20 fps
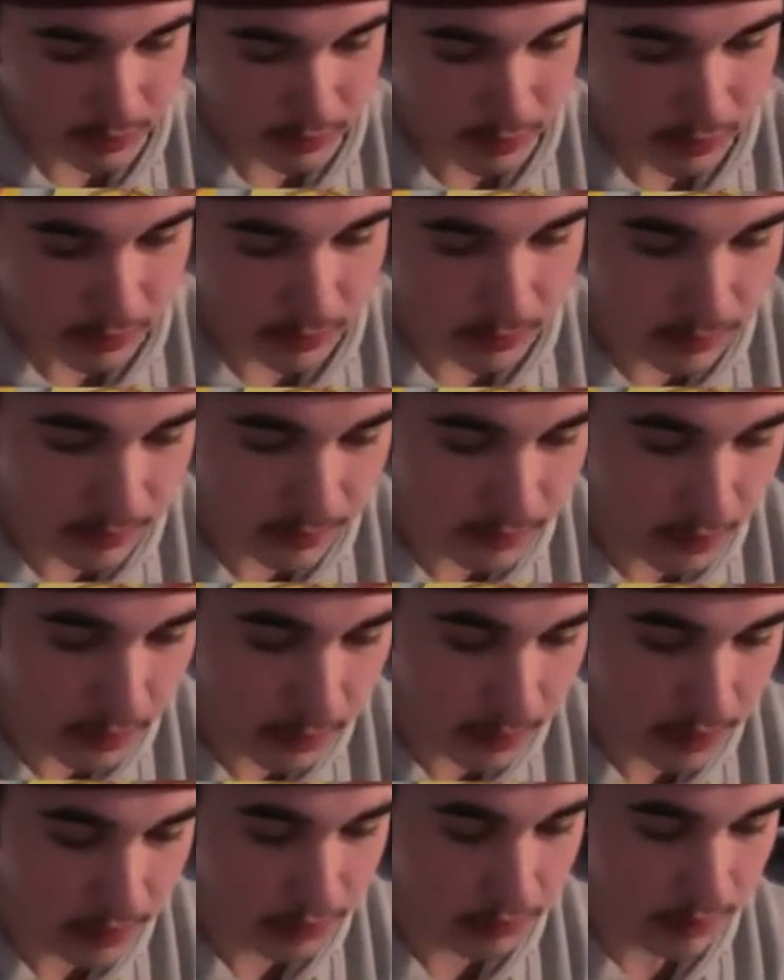So we've
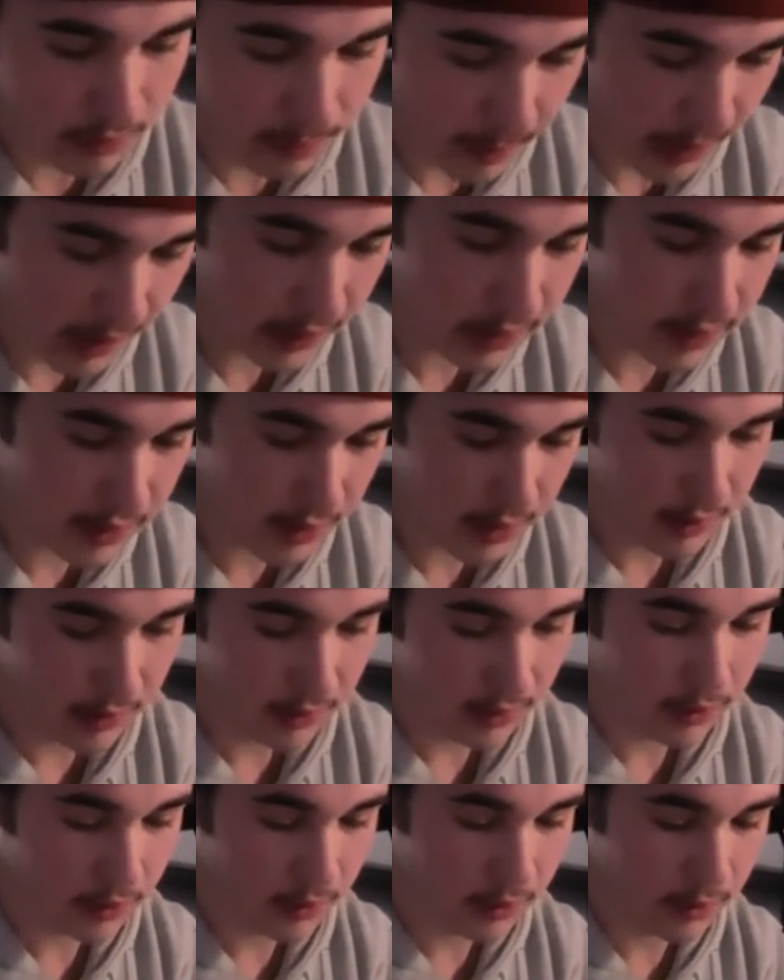opened three packs and
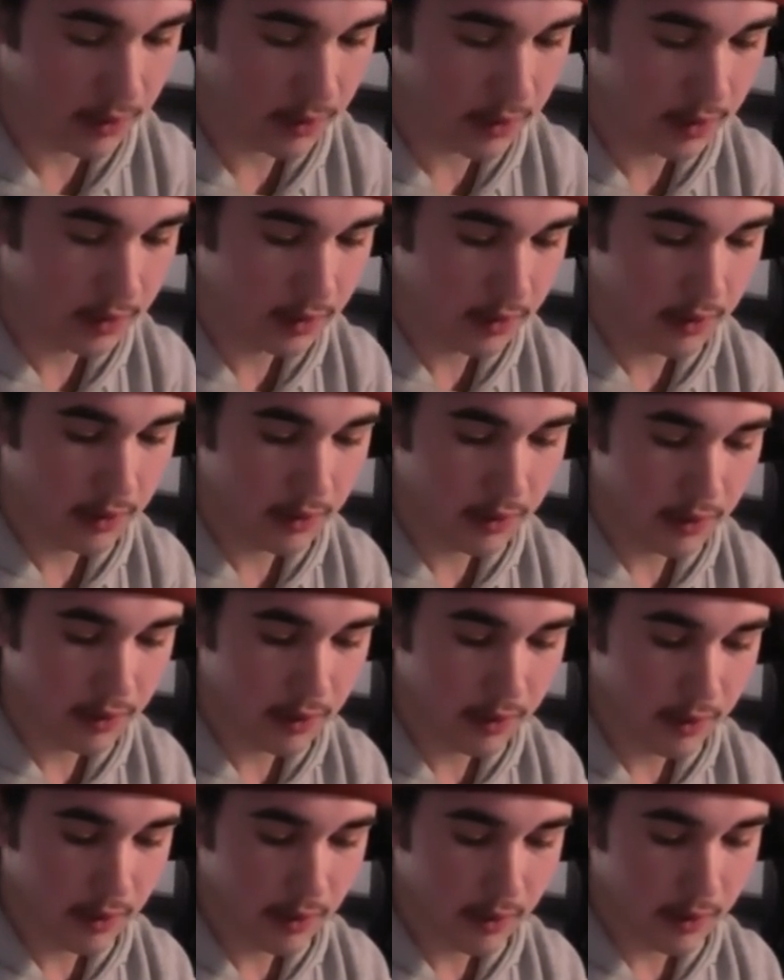already
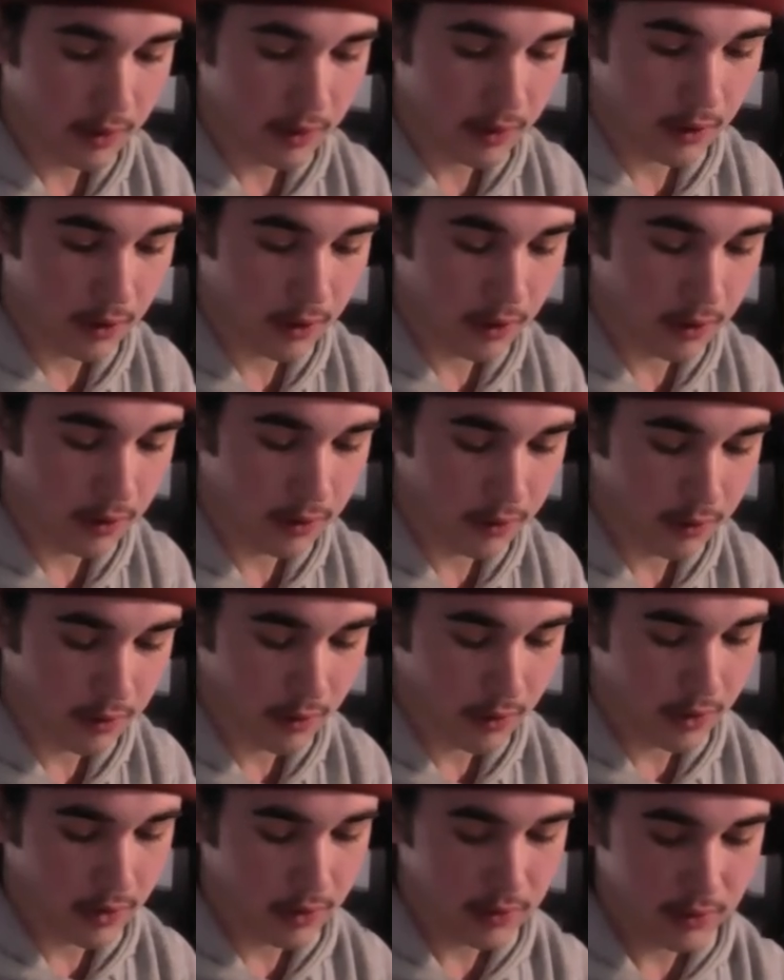our
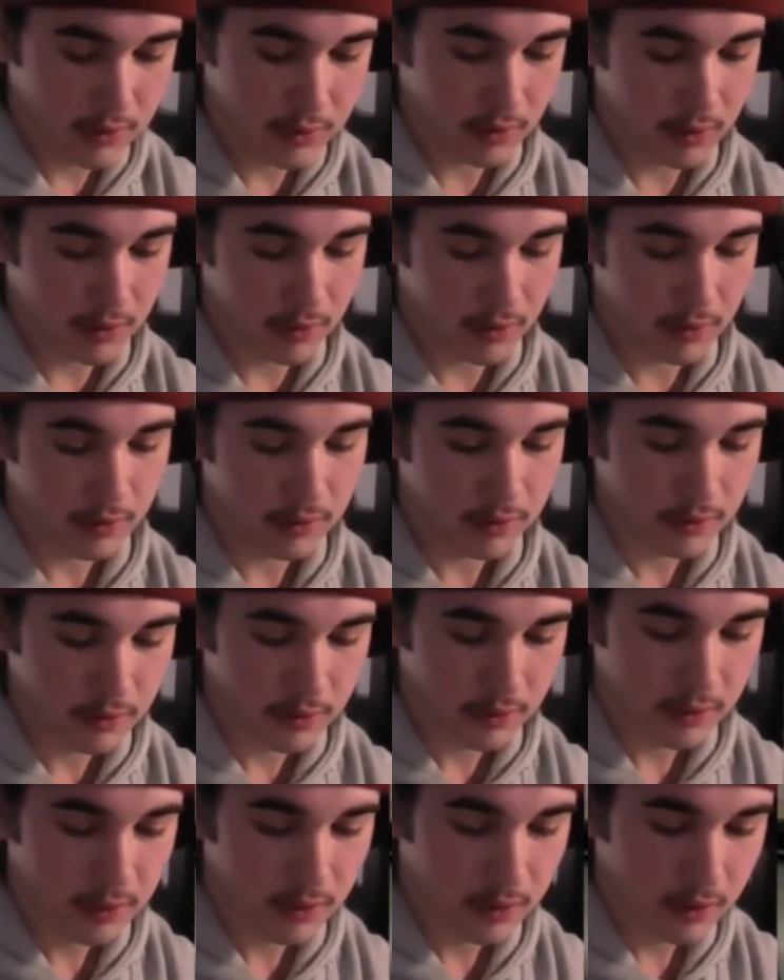hits are
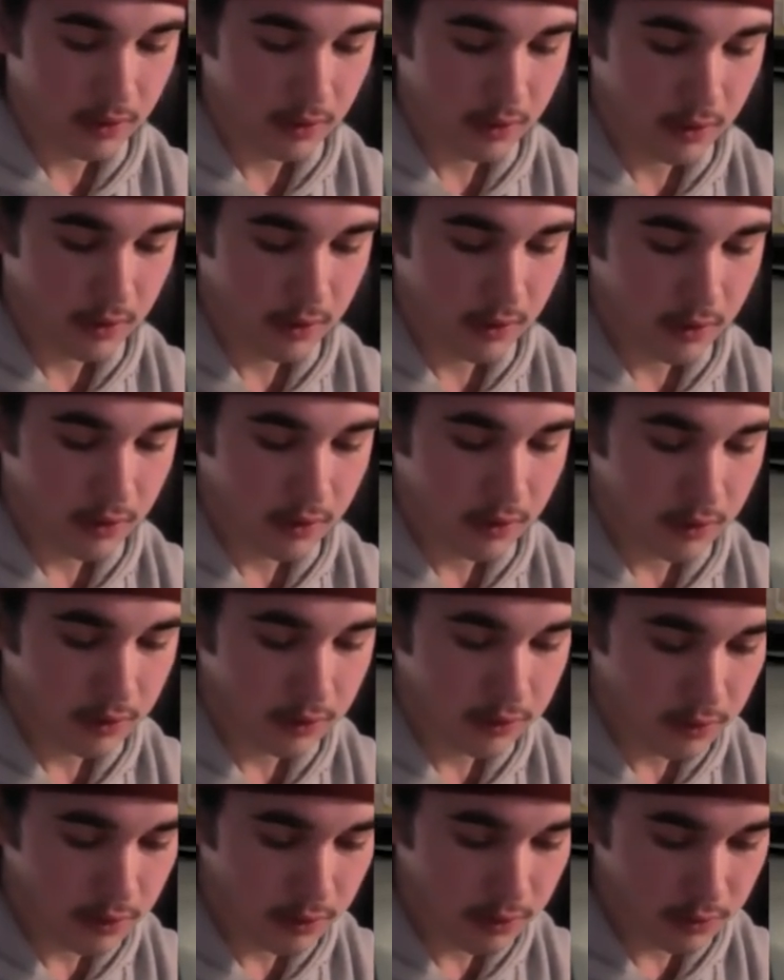
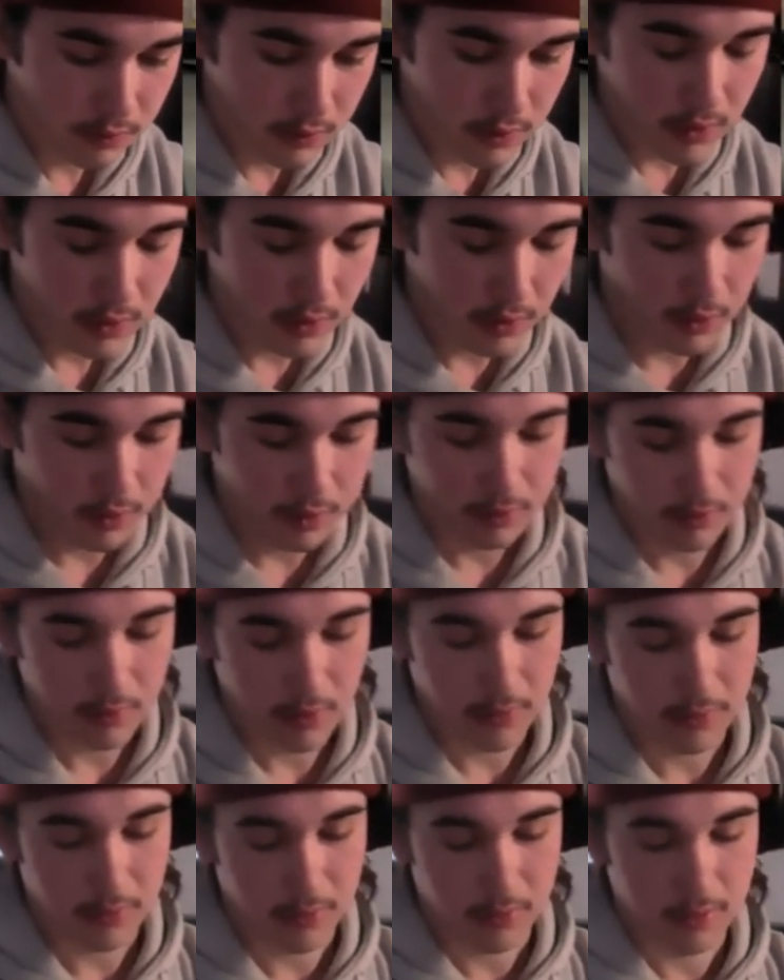three
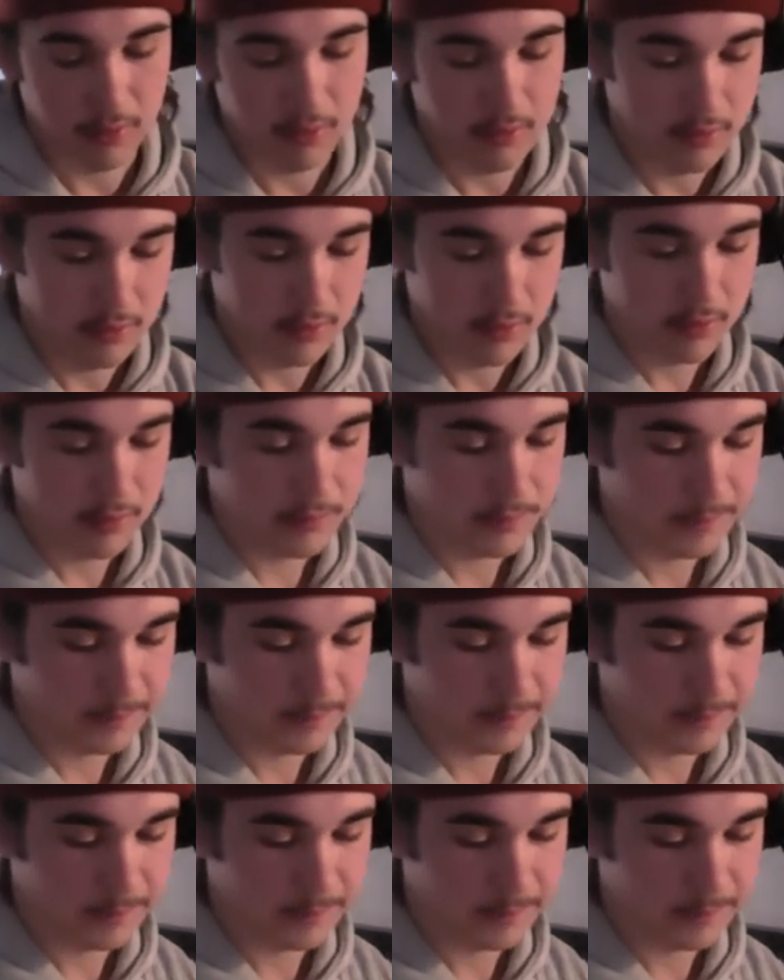holographic cards,